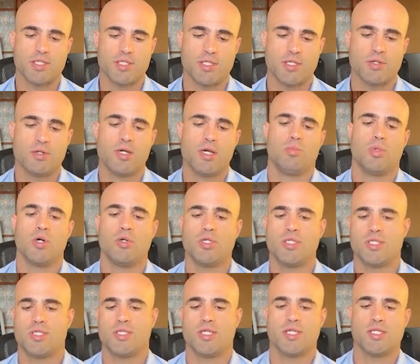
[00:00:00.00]
So
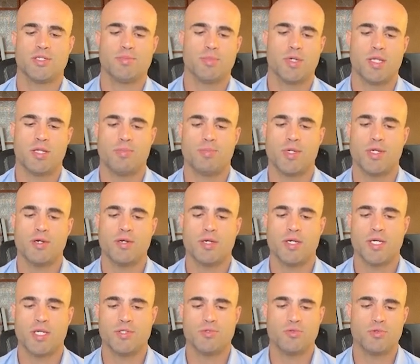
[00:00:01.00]
most 6 month
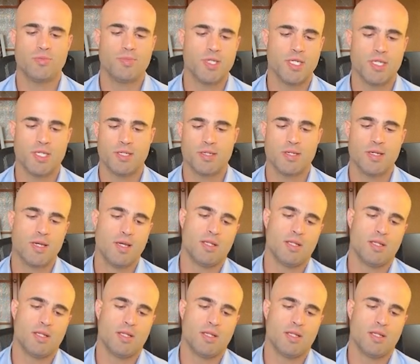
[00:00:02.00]
periods will be